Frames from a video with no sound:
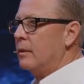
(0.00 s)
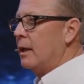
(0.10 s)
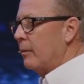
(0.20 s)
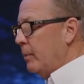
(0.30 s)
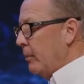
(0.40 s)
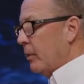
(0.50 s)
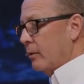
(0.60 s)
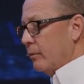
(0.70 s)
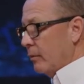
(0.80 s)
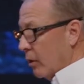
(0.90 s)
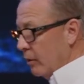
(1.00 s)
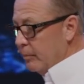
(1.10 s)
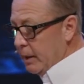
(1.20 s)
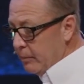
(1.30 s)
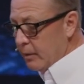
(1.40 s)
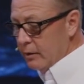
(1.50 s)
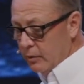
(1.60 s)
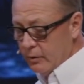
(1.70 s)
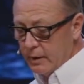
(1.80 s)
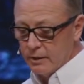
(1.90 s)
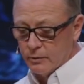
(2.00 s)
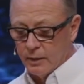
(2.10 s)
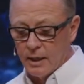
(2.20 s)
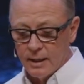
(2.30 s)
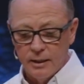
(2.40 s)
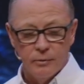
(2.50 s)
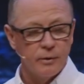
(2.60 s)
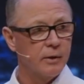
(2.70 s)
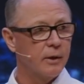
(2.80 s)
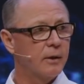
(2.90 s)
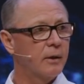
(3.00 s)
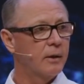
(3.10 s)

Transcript: Now, people are hurting people and doing things, we've got to deal with it.